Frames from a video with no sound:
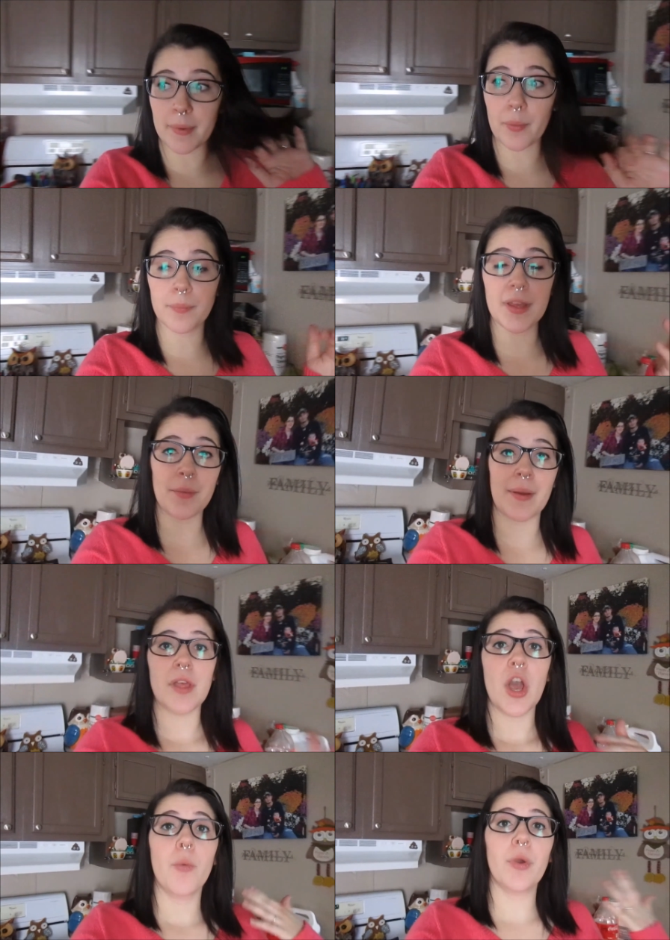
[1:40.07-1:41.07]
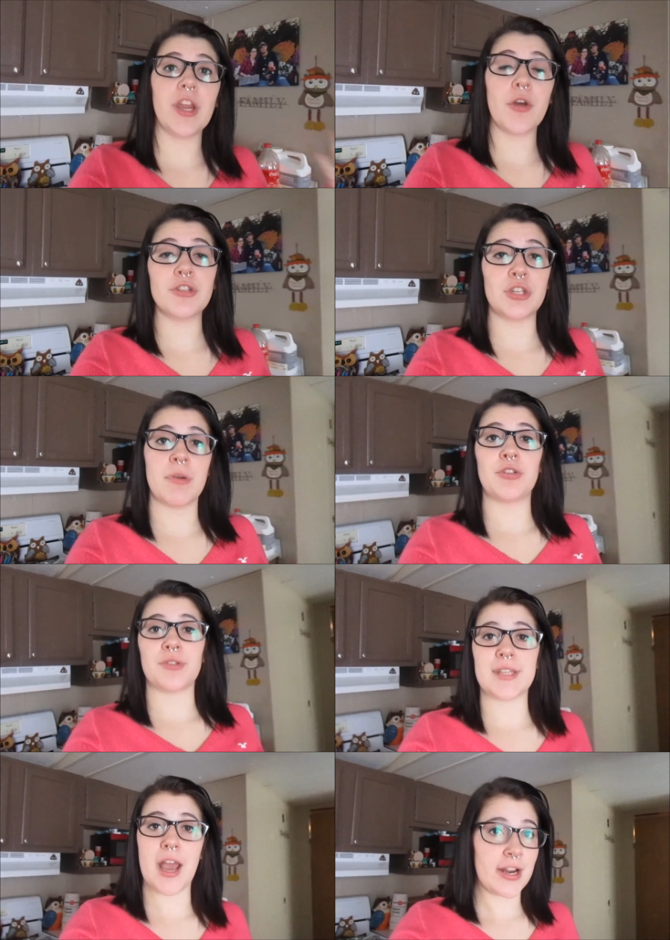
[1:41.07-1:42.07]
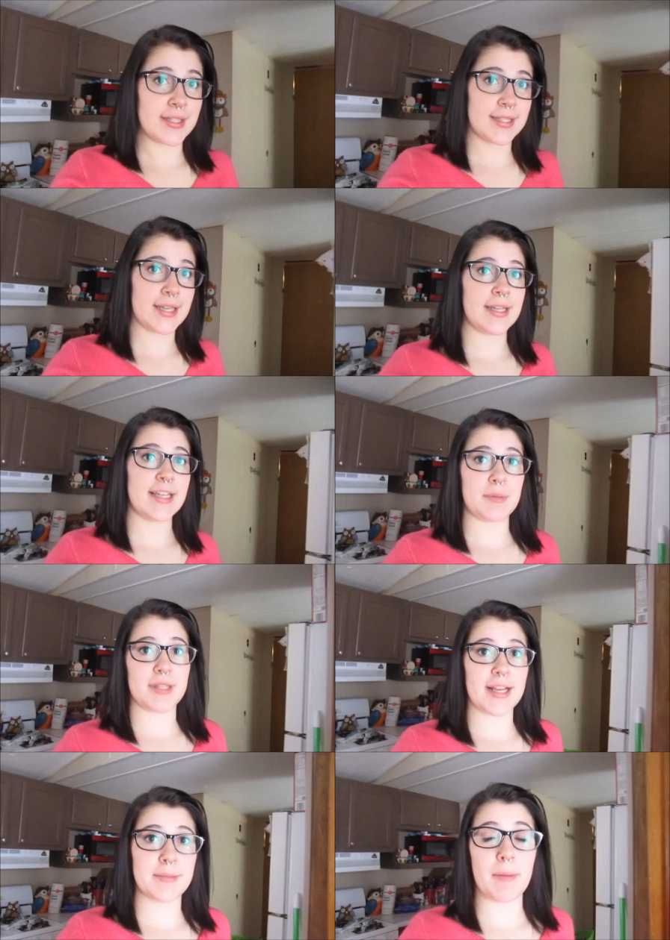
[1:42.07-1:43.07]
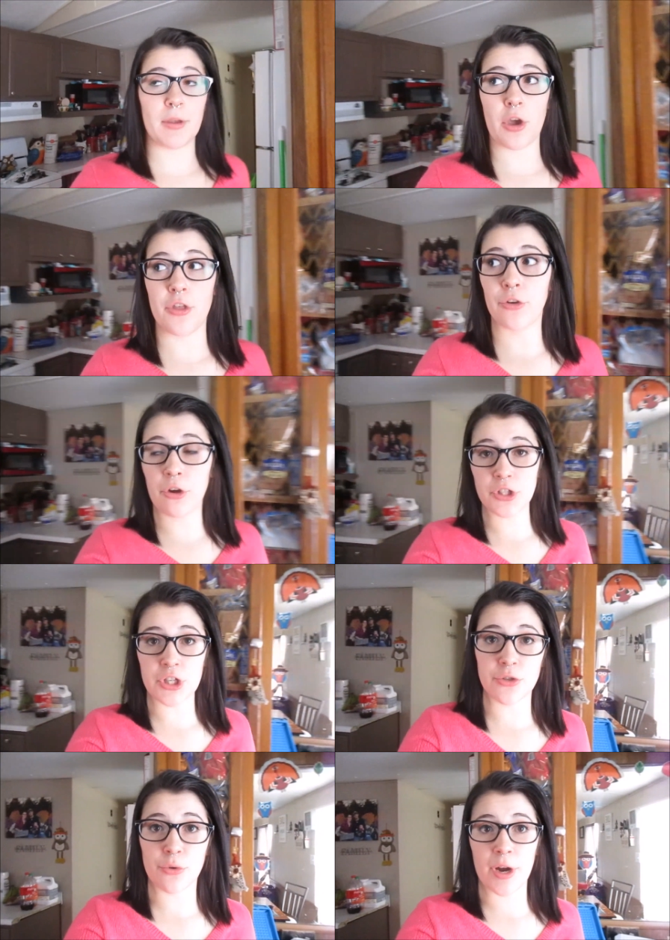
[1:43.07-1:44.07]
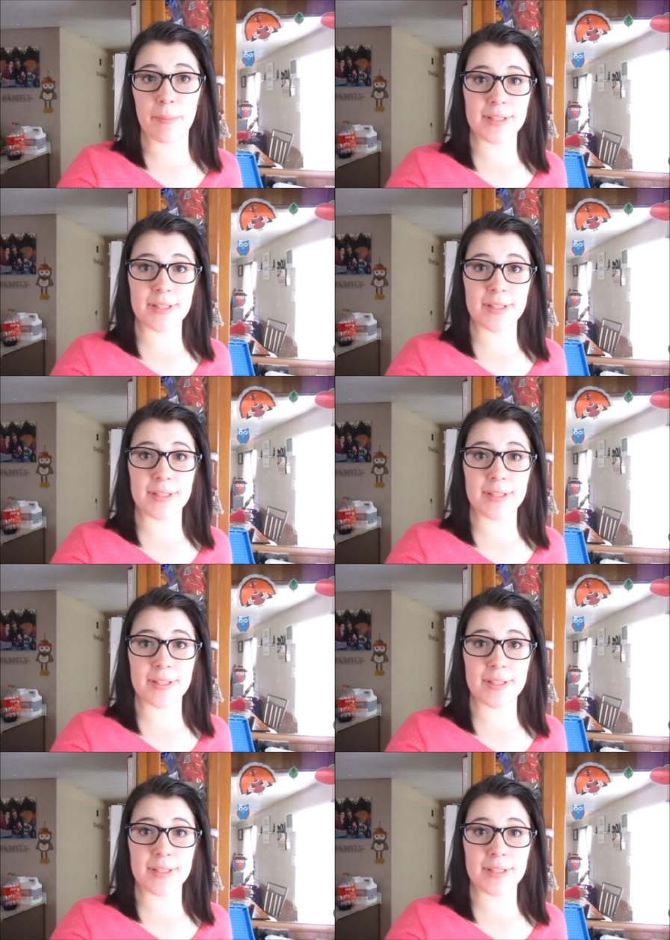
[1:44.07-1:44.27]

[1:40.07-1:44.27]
But anyway, we don't do much on Saturdays and Sundays besides maybe go to the grocery store,